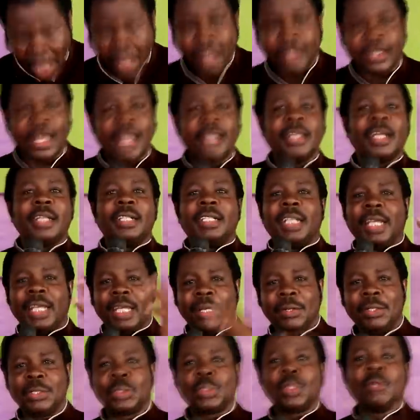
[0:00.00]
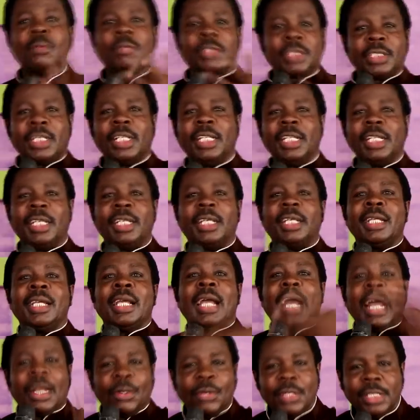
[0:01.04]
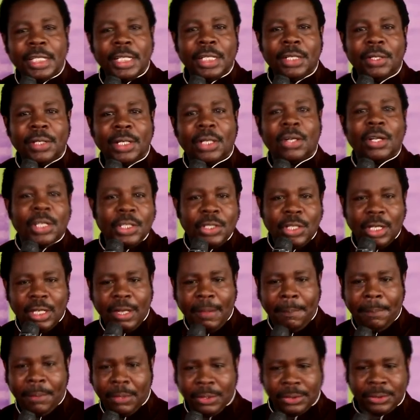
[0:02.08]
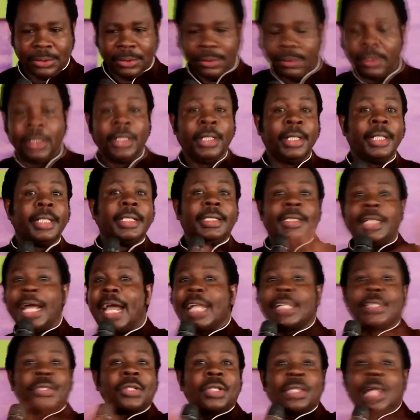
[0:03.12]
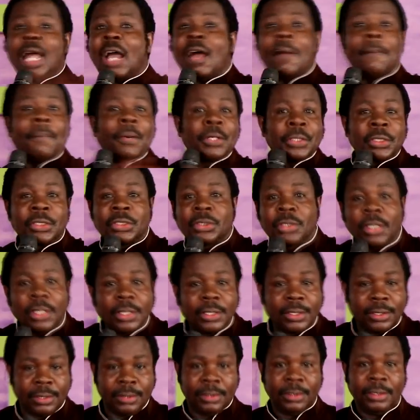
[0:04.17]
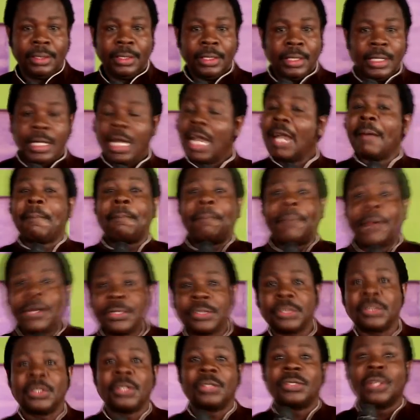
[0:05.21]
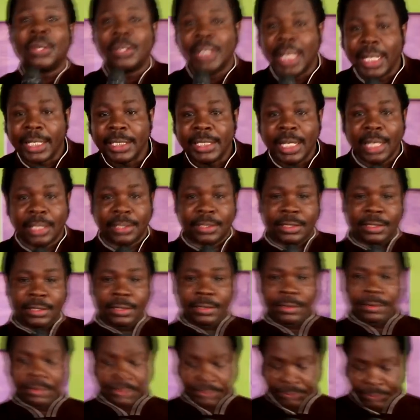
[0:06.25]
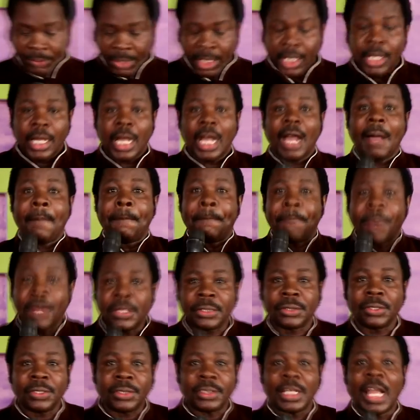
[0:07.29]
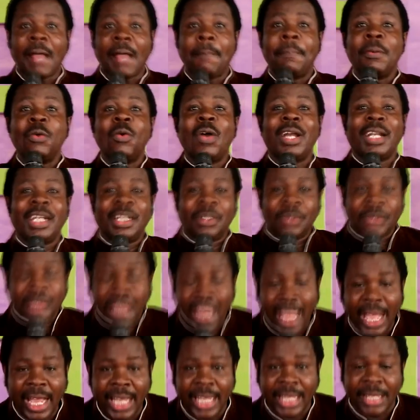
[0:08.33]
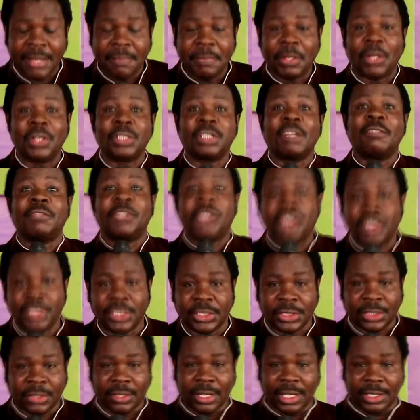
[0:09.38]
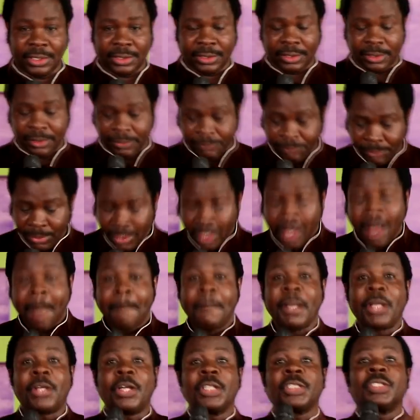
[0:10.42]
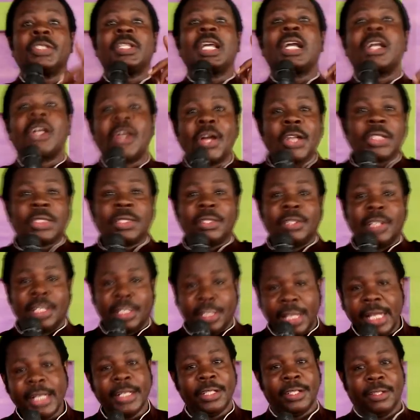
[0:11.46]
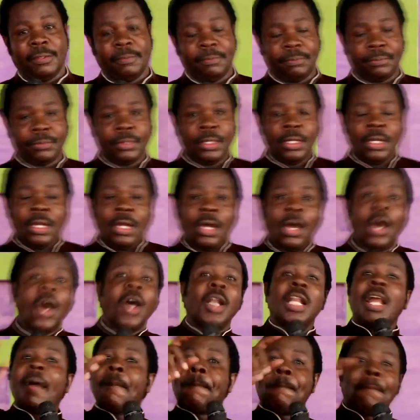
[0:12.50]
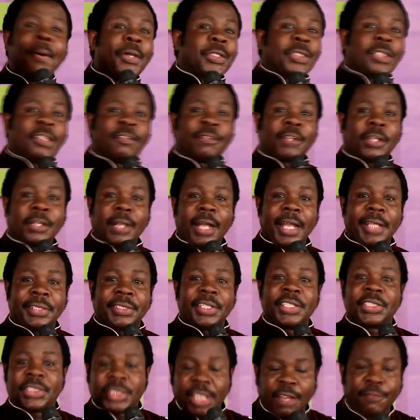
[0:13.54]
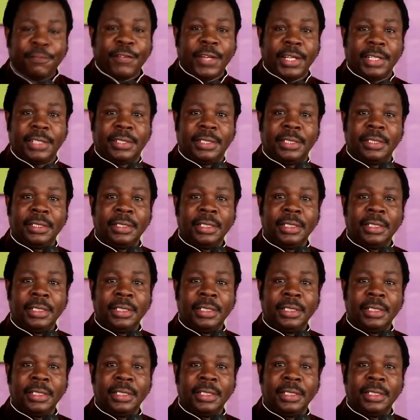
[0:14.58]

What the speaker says: The other day, we saw Musili anointing him and calling him an apostle. That's not how apostles talk. Apostles don't talk like that. Apostles are people ready to die because of Jesus Christ, because of the gospel of the kingdom. All apostles of Christ, they suffered.